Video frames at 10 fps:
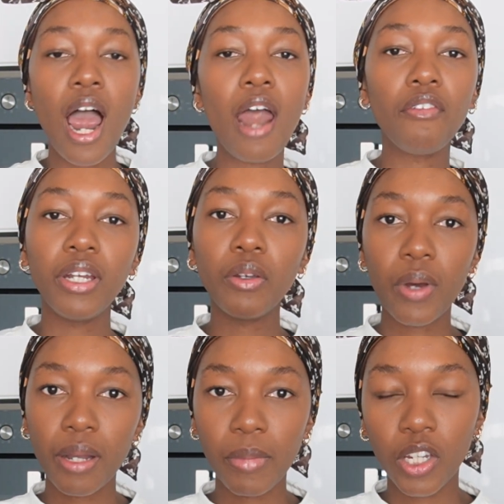I really
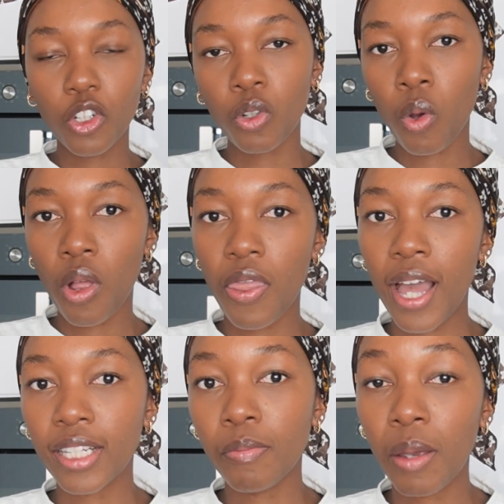wanna make sure
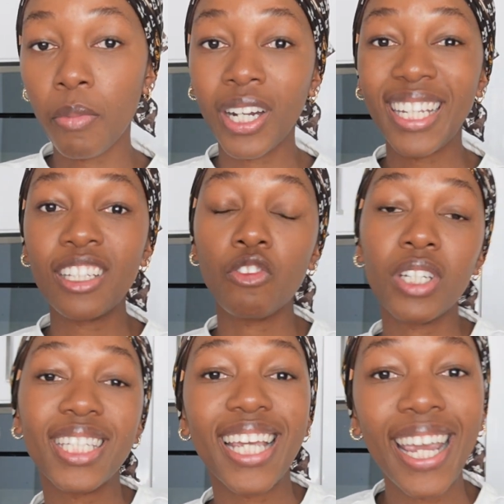that my body is
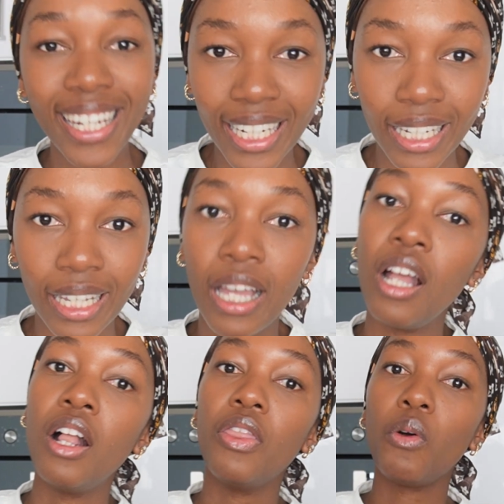retaining
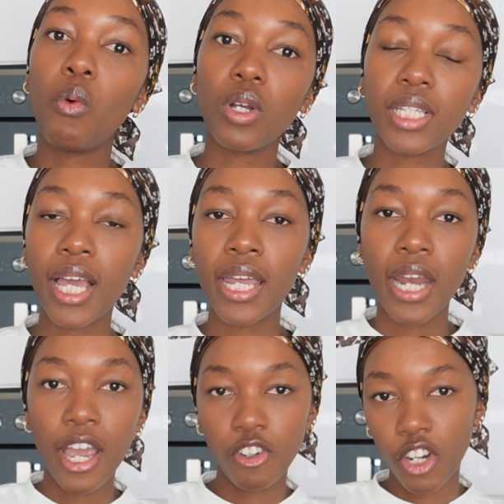the water and
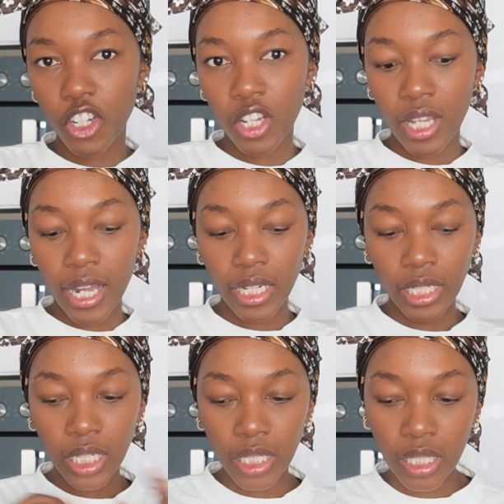hydration that it
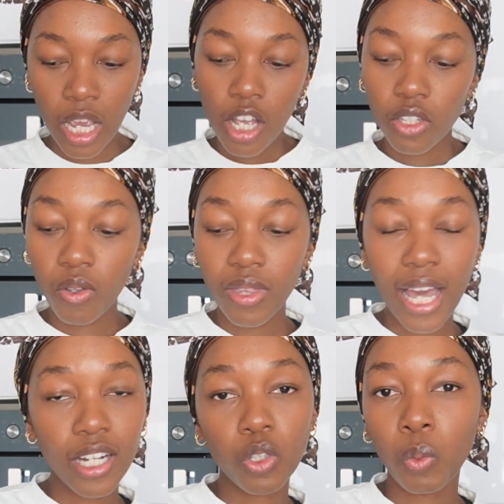needs. So
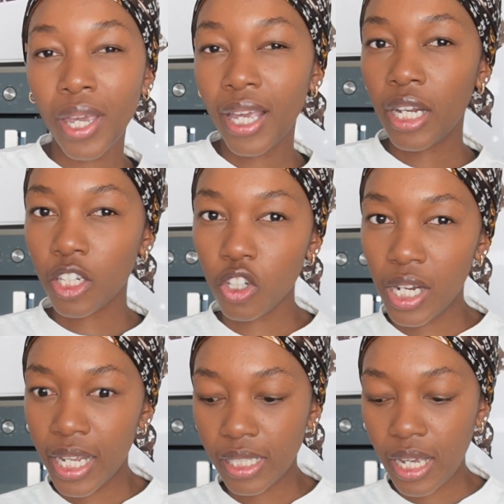that is where
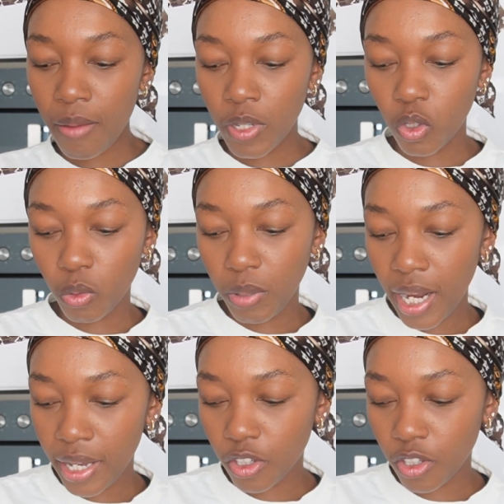electrolytes come into play.